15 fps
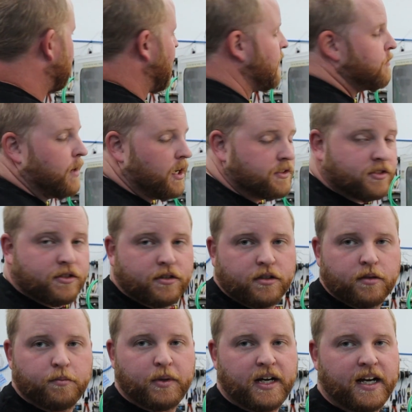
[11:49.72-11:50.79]
that
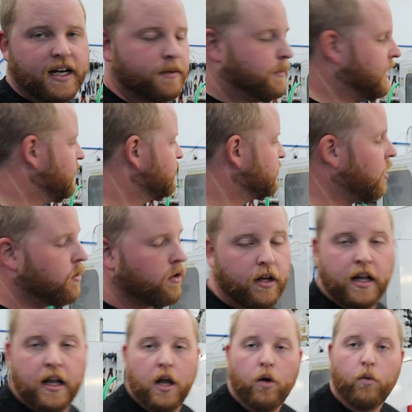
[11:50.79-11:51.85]
monster behind me.
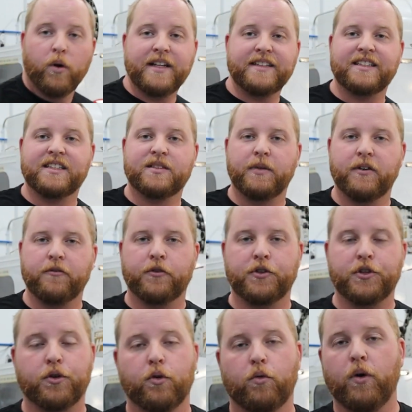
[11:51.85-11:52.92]
So what does this mean for you?